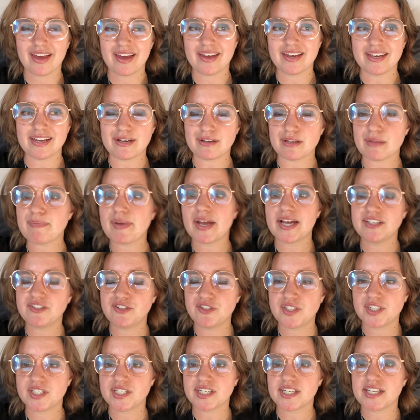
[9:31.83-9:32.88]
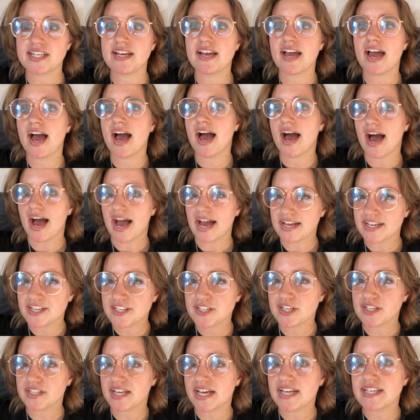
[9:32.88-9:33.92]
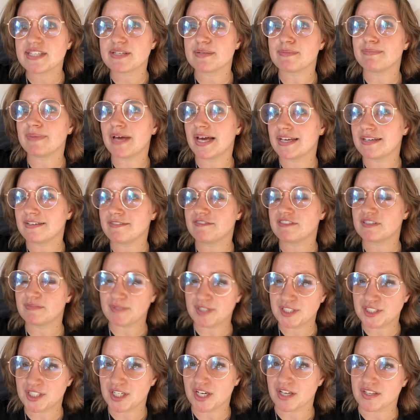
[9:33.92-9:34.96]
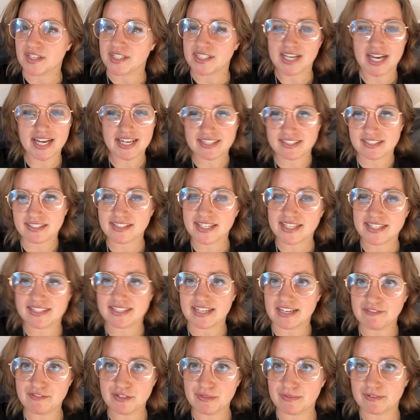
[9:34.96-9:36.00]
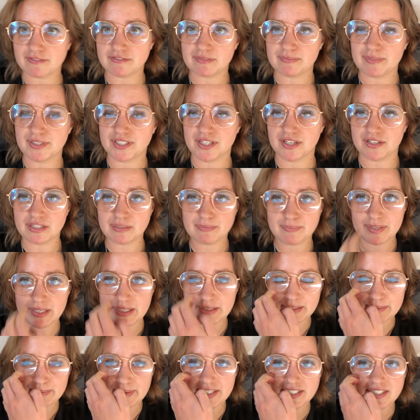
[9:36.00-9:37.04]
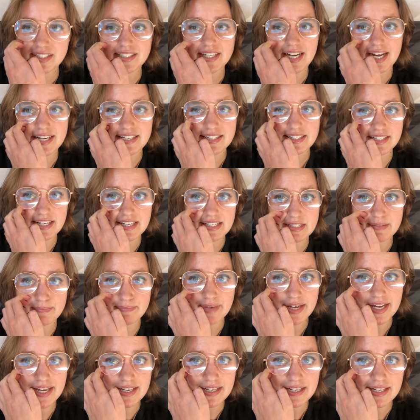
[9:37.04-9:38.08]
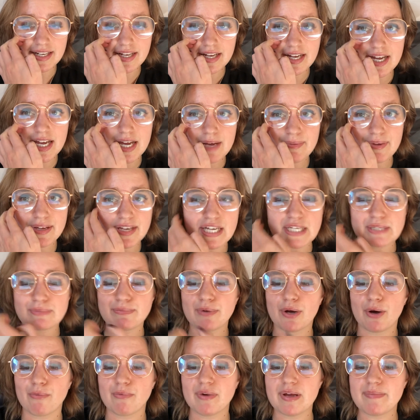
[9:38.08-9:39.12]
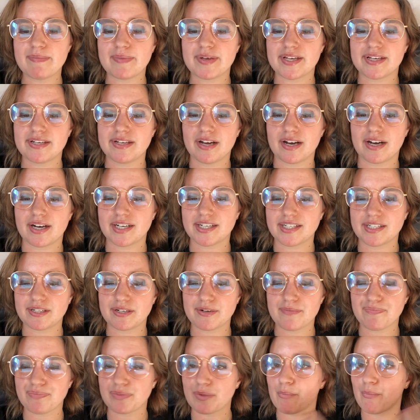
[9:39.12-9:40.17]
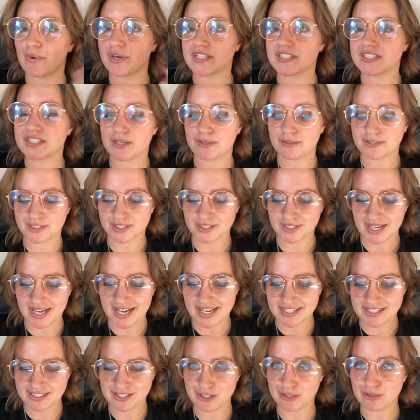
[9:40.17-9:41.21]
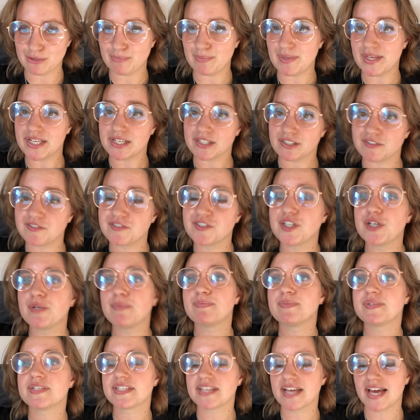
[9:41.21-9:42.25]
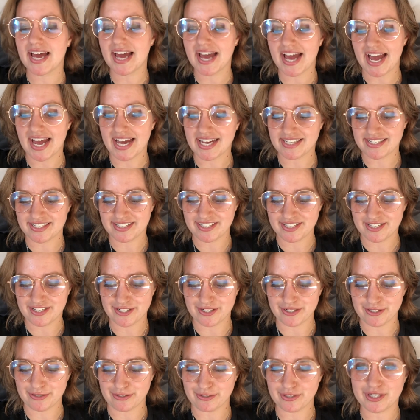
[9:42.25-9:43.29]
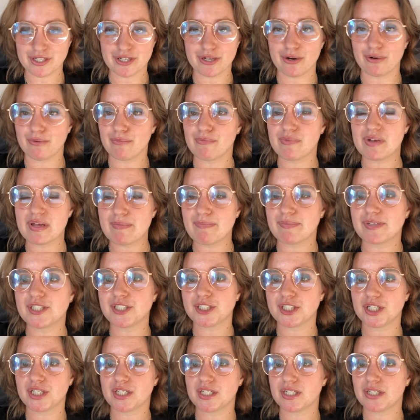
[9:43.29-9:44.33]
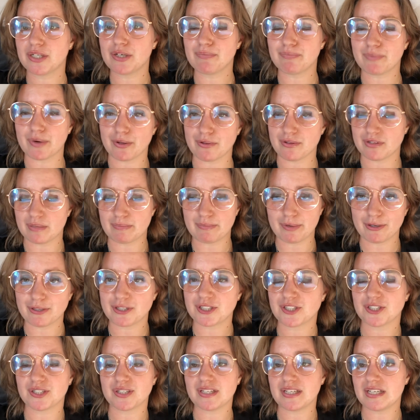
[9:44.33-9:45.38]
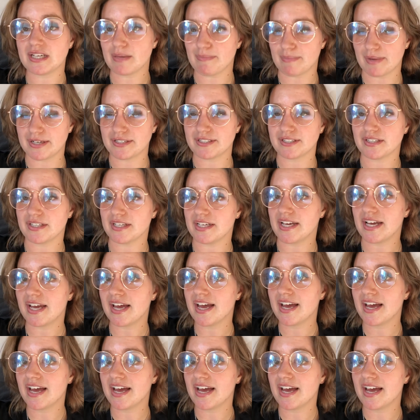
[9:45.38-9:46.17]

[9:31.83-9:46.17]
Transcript: The patriarchy isolates men from each other, isolates everyone from each other, but especially isolates men, because while women are more socialized to be in groups and to, be mature both emotionally and mentally